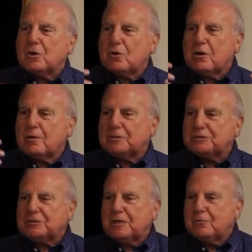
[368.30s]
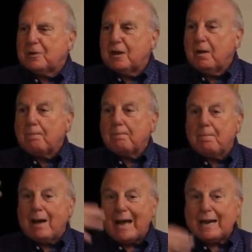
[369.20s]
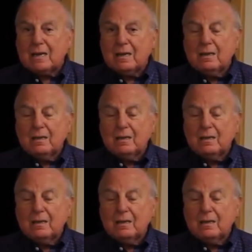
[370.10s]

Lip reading: we turn our machinery back